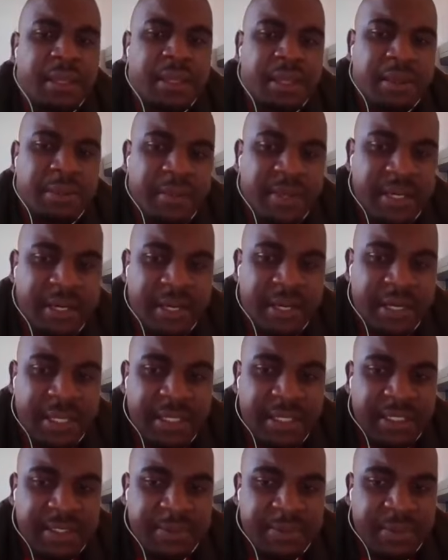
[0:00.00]

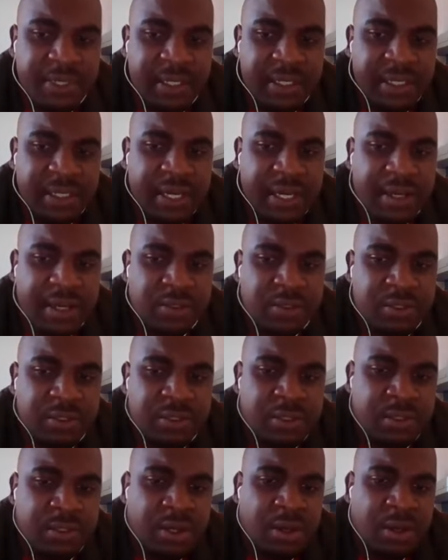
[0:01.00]
immigrants spilling out
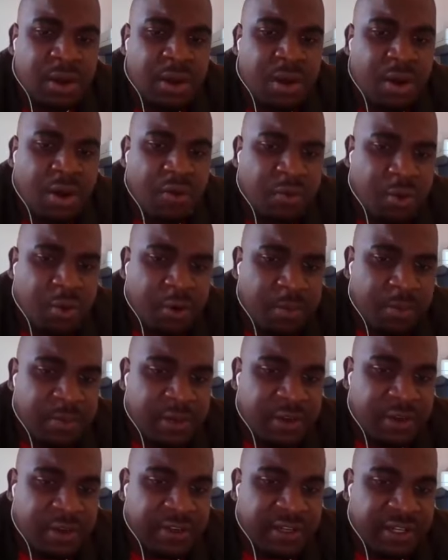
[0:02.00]
of
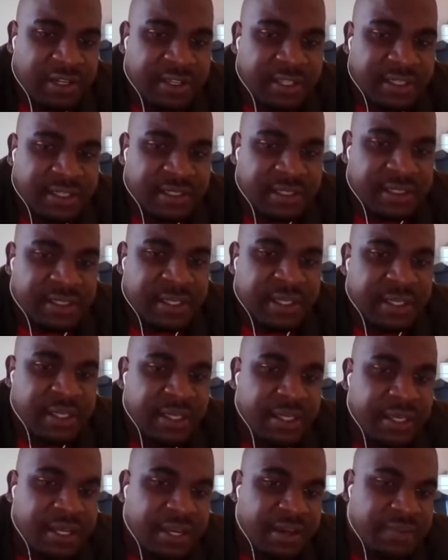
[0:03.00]
conflicts
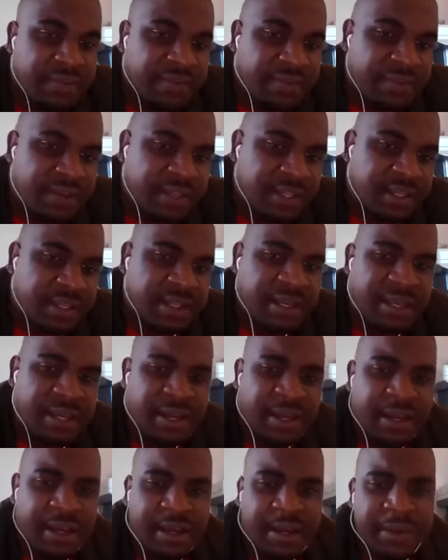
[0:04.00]
in
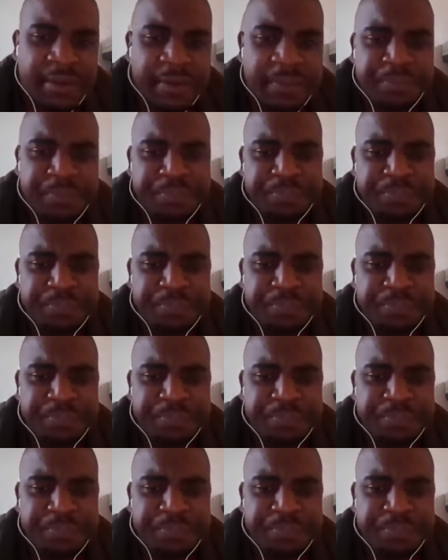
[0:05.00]
Africa,